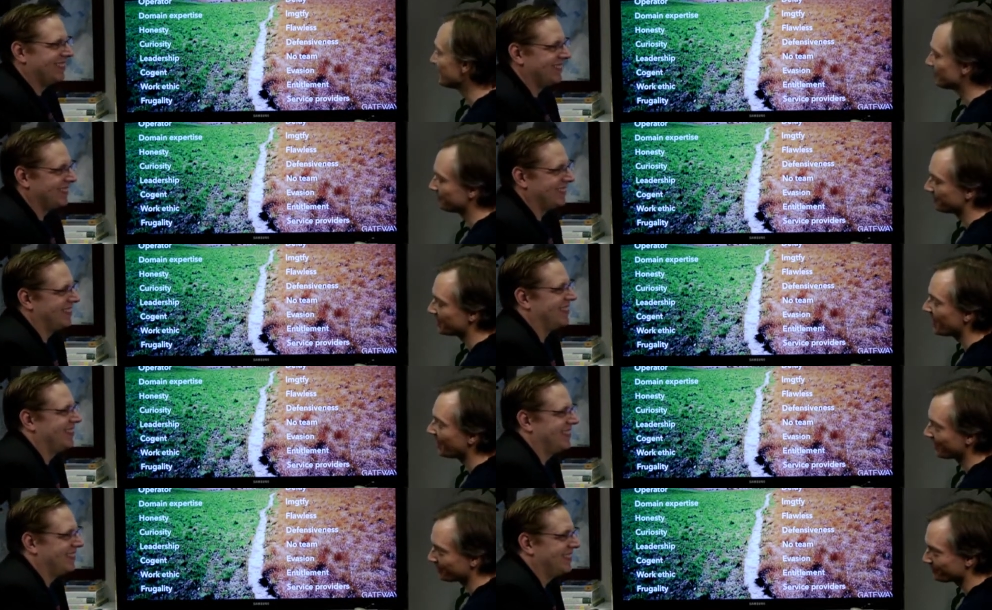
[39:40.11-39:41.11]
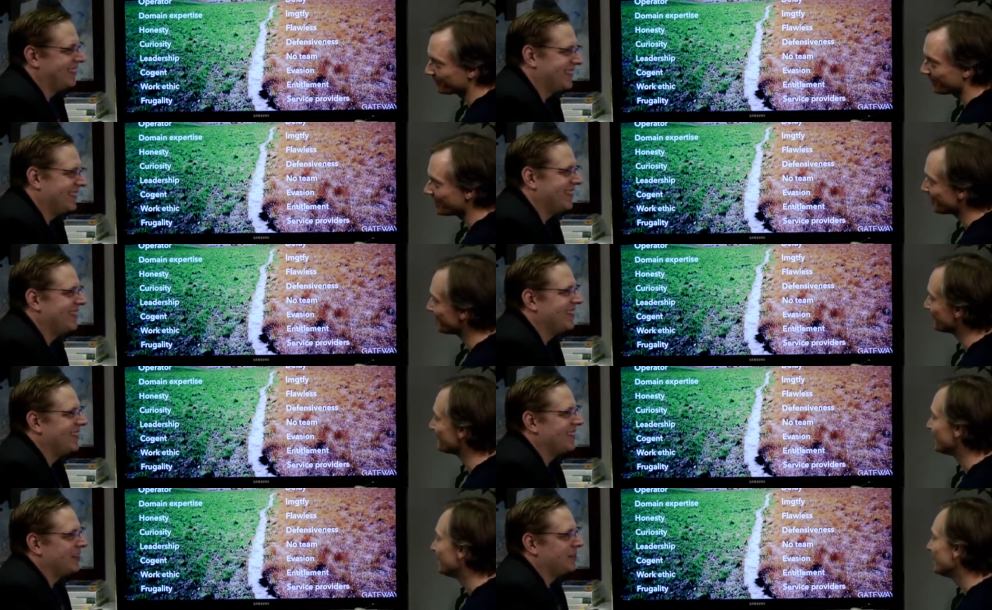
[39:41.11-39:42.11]
Speaker 1: of time.
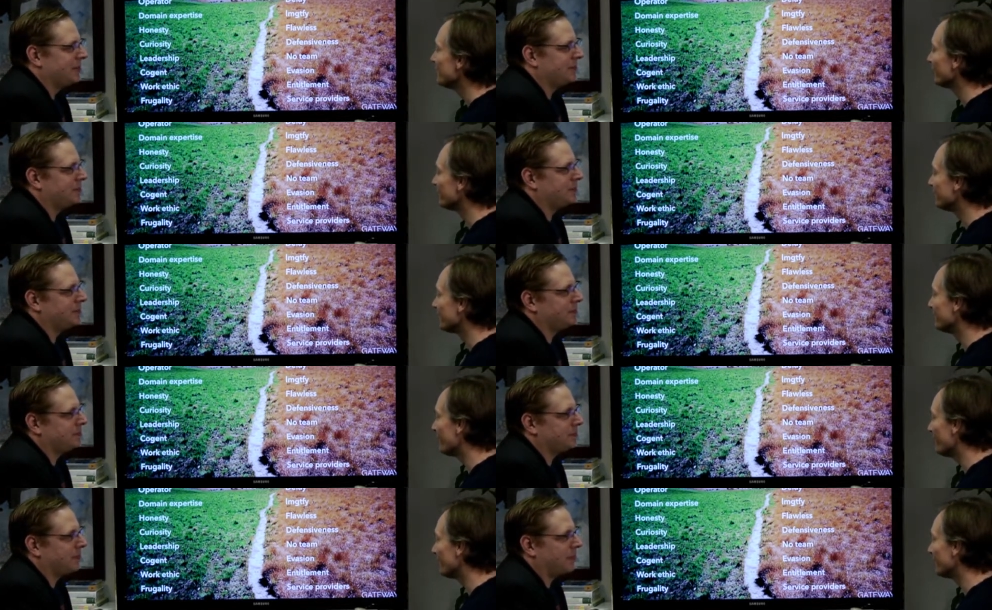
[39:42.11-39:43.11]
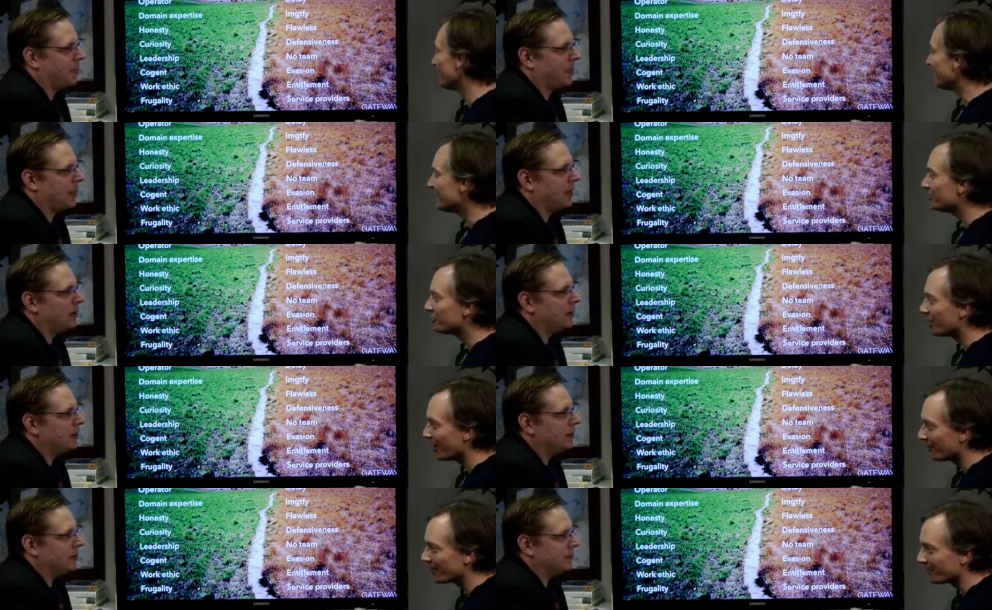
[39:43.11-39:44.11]
Um, you know, if you're looking for an easy
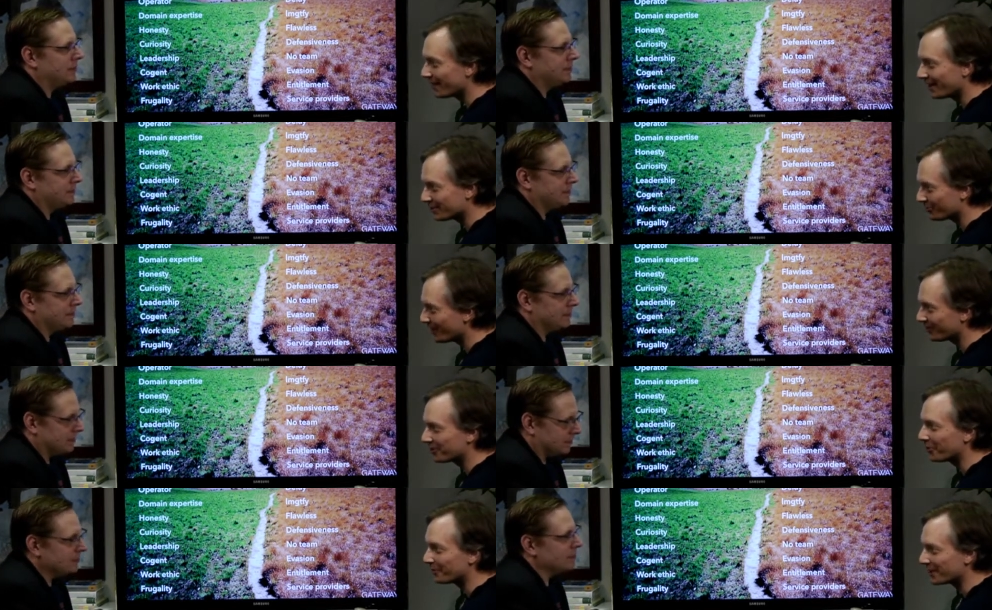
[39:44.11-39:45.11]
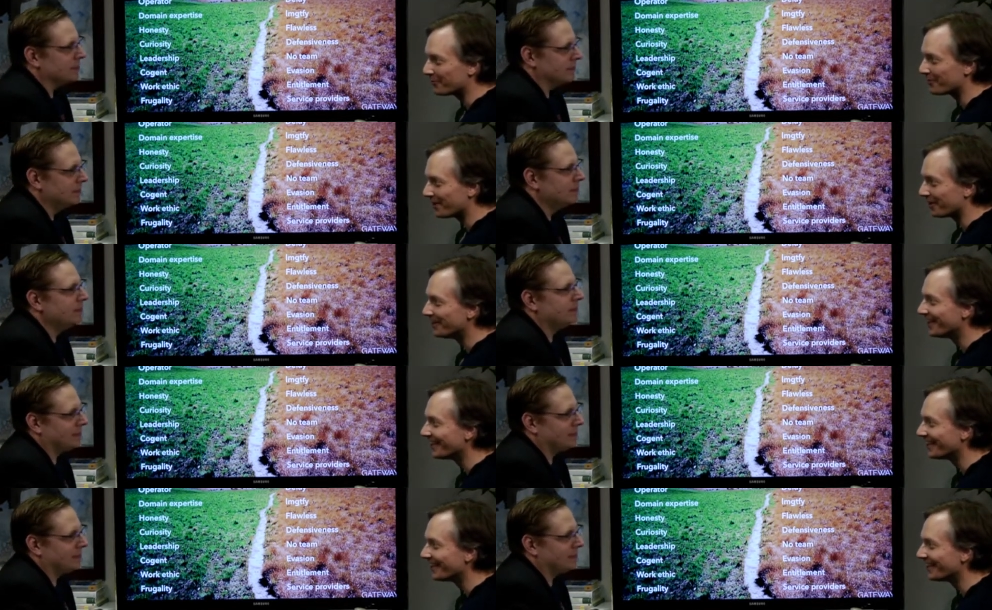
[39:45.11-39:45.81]
job that pays well, don't become a founder.